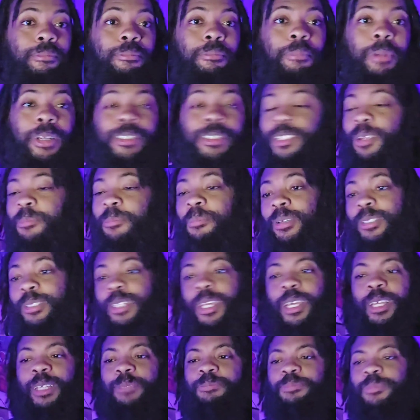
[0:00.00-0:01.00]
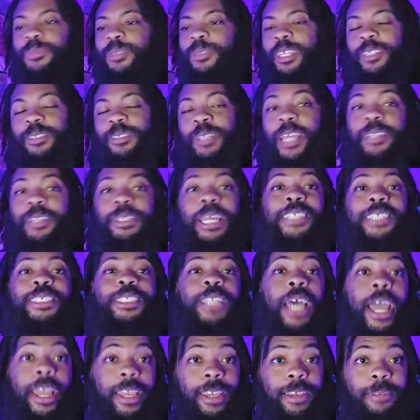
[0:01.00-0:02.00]
But that's
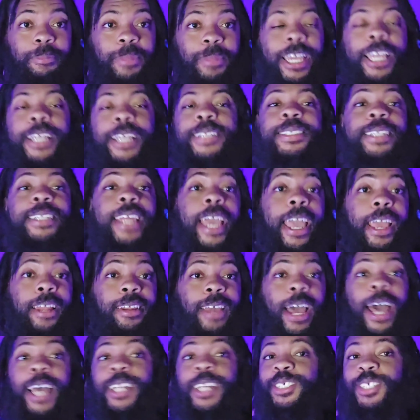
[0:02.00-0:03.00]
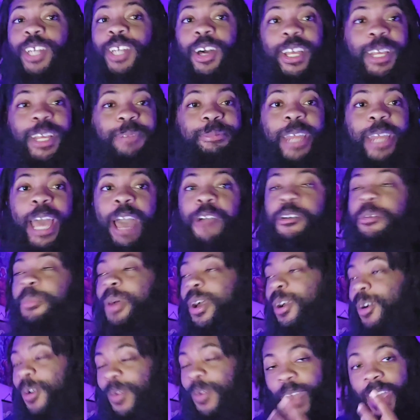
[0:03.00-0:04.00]
not him. He's dead. I saw him die with
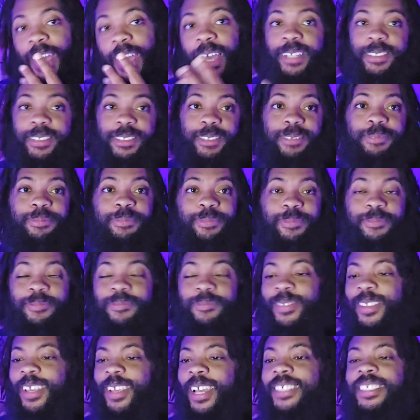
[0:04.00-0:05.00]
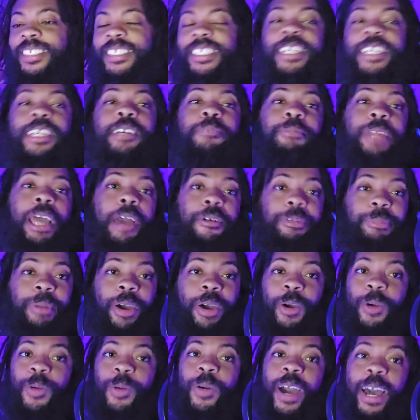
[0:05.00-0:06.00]
my own eyes. I see him die with
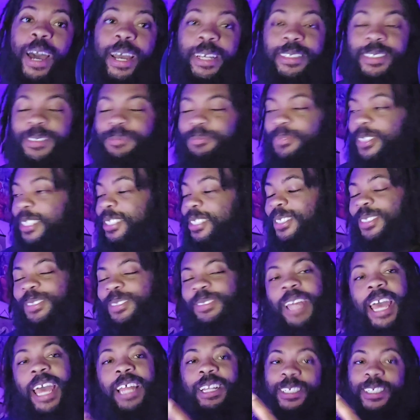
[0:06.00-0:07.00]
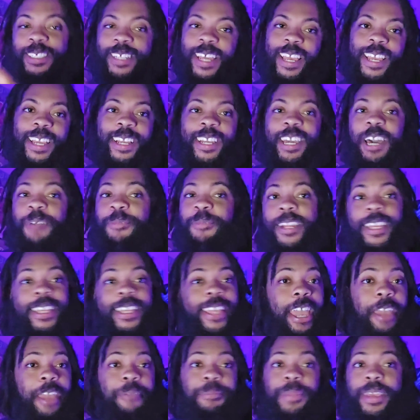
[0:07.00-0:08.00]
my own eyes. This is not the second coming. It
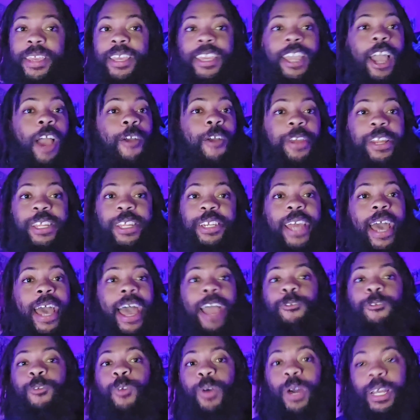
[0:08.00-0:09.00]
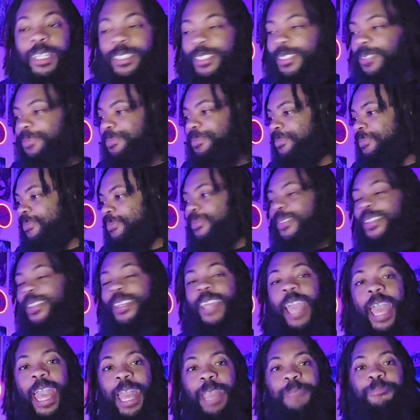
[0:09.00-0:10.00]
can't be. He already died once,
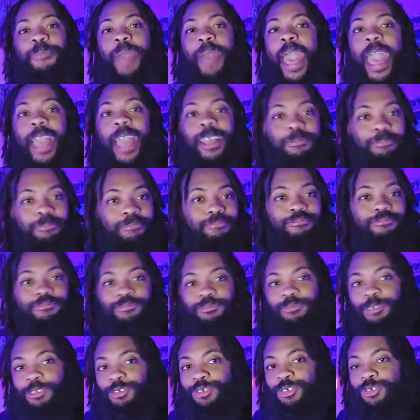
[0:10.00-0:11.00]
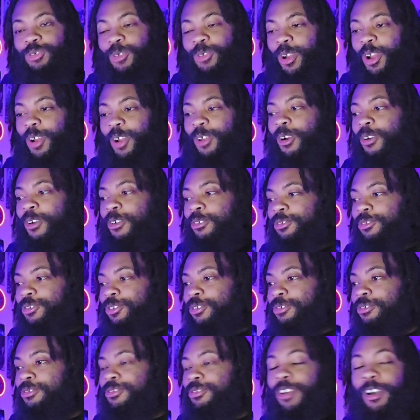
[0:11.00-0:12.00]
came back, destroyed old
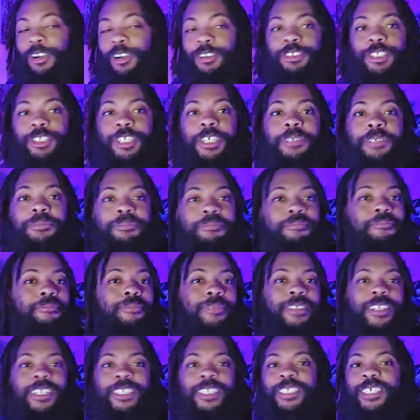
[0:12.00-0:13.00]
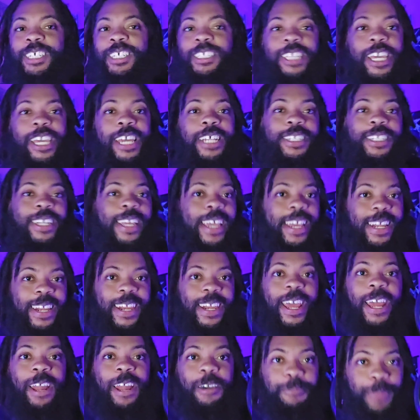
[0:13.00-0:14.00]
dude Toji, and says, yeah, that's the end
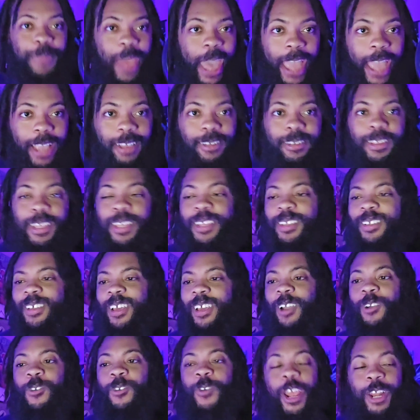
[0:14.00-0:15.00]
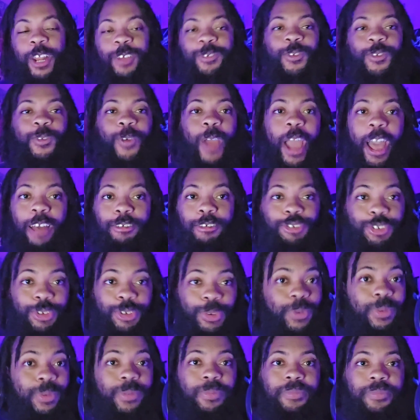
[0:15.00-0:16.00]
of that. I'm back. I'm ready for round
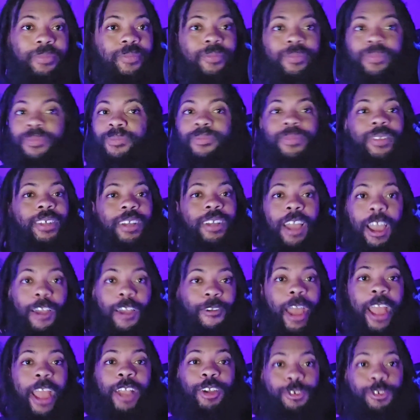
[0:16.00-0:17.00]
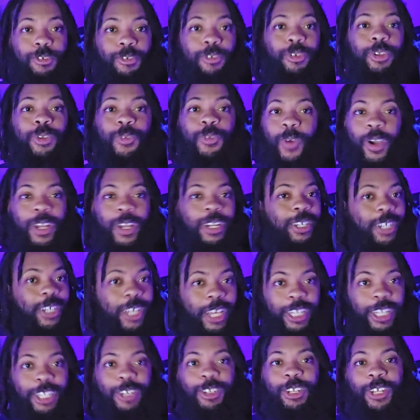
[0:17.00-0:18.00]
2. All right, cool. You want it
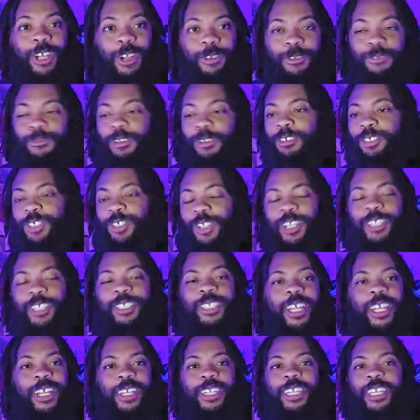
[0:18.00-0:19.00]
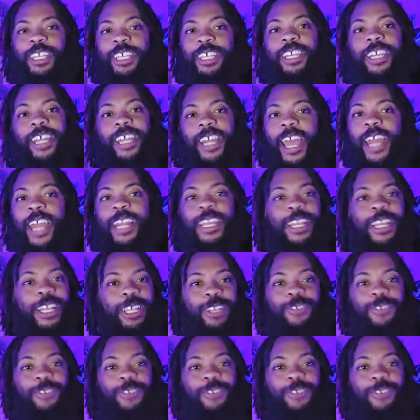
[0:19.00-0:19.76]
done. You learn reverse curse technique. You get out of here.